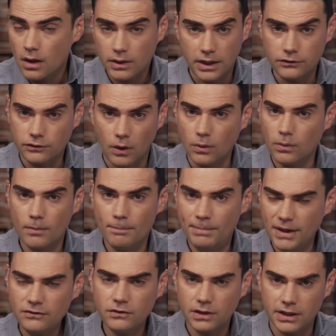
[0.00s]
Okay, so
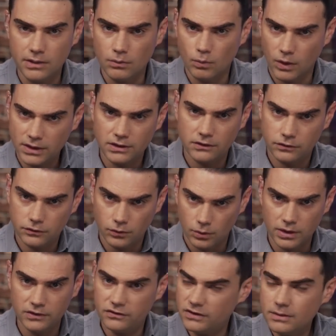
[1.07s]
basically, what this
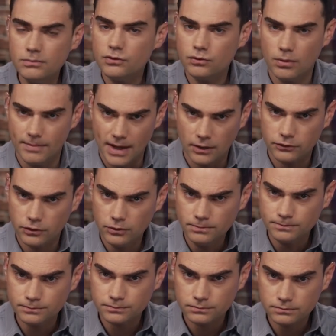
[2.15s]
story seems to amount to
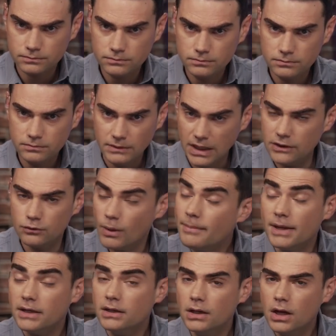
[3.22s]
is
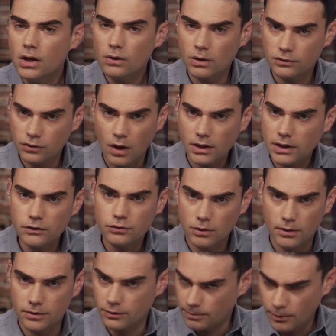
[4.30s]
women who are talking to
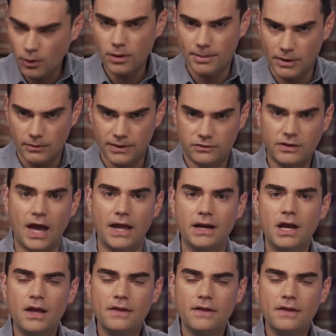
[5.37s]
her. The reporter, by the way, said